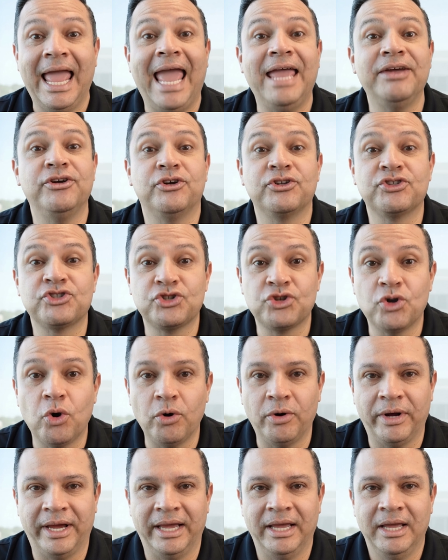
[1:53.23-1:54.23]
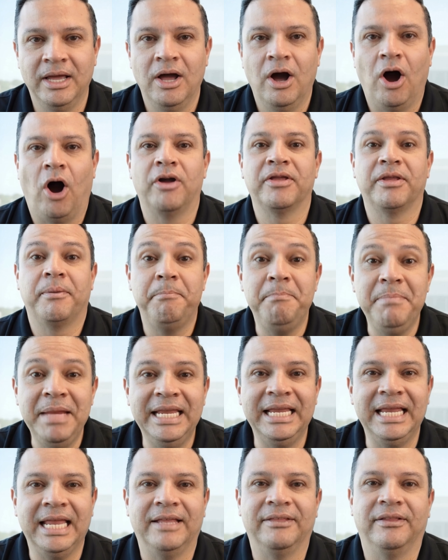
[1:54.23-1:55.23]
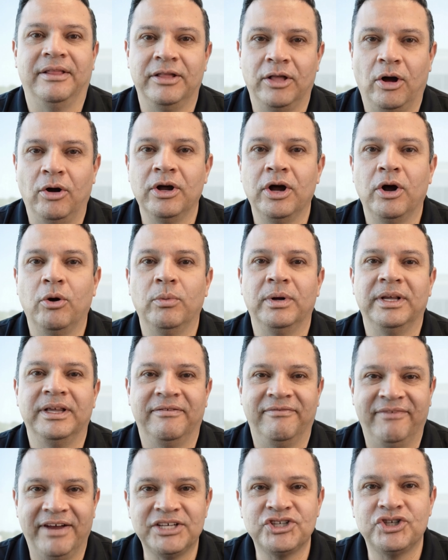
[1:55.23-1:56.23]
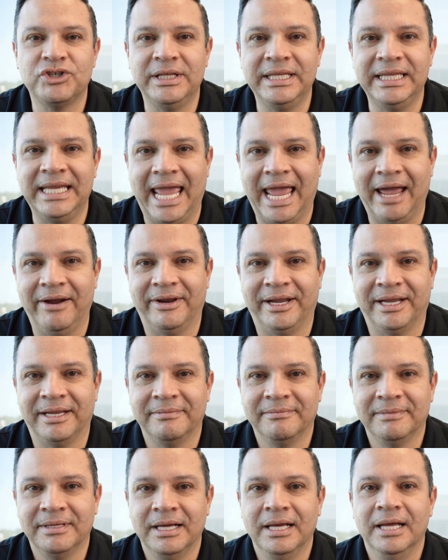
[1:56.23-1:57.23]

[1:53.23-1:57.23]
and your story are the meaning the logo will eventually carry.